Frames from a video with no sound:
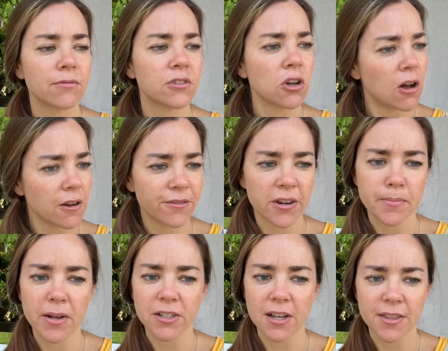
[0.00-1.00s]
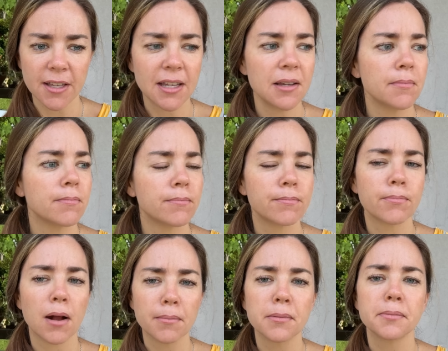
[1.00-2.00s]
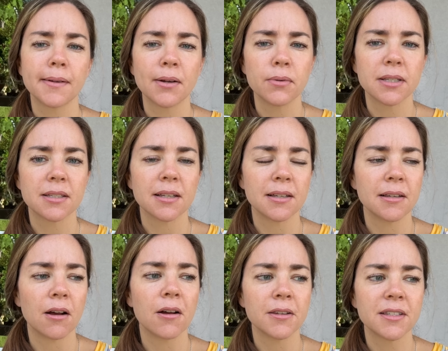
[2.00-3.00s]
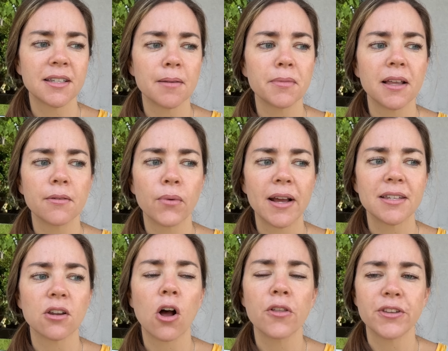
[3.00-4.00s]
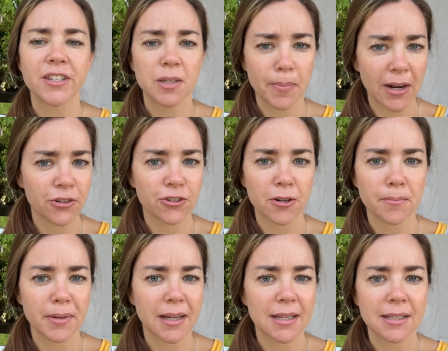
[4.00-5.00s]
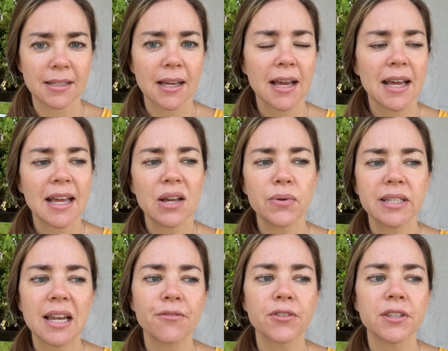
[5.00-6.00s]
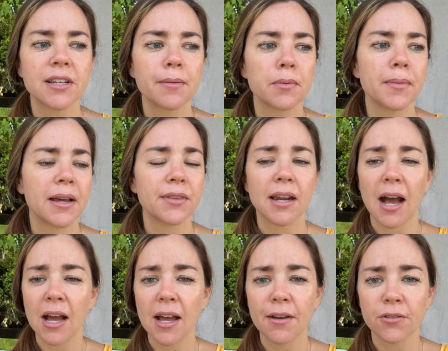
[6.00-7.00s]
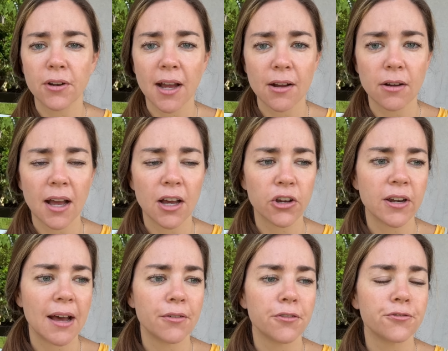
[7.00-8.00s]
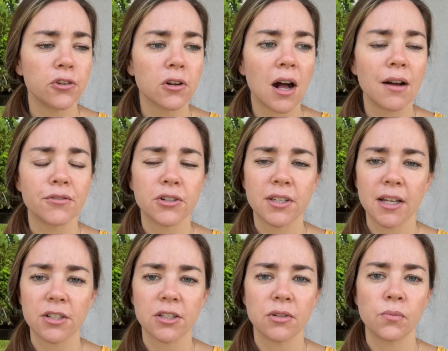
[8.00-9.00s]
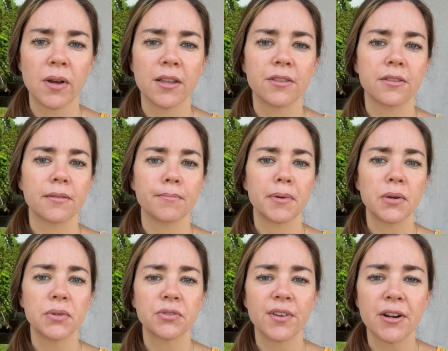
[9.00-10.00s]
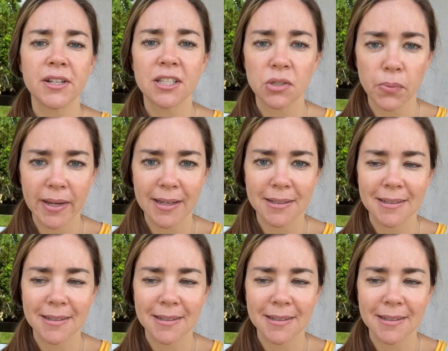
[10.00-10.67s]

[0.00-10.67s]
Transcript: talk very much. I think he probably was on some ways on the spectrum, because he was never the type of man that I ever could have a full conversation with, but he was very sweet.